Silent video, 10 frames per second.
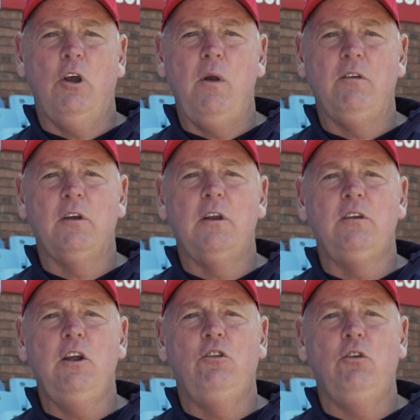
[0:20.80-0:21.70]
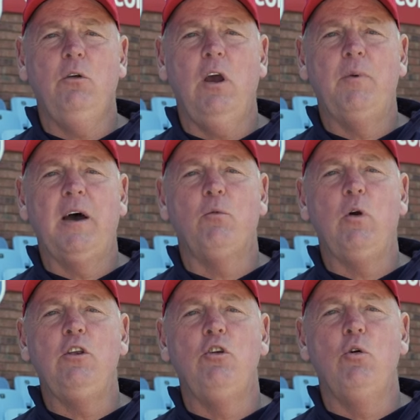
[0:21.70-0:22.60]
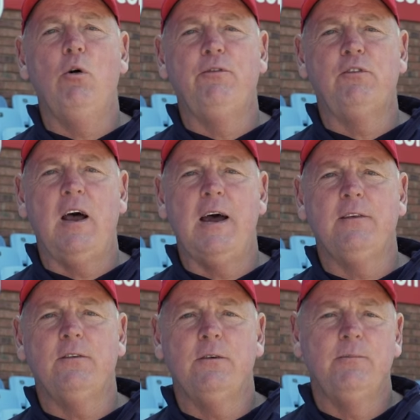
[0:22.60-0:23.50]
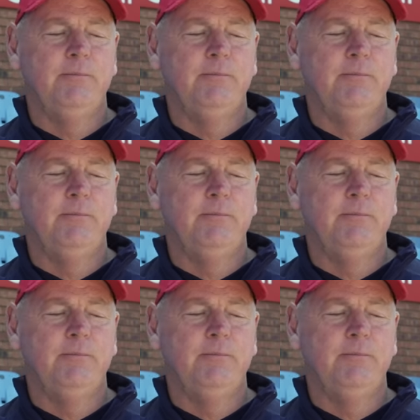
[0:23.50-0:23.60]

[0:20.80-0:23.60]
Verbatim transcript: Joey is going to teach you about when you offsides.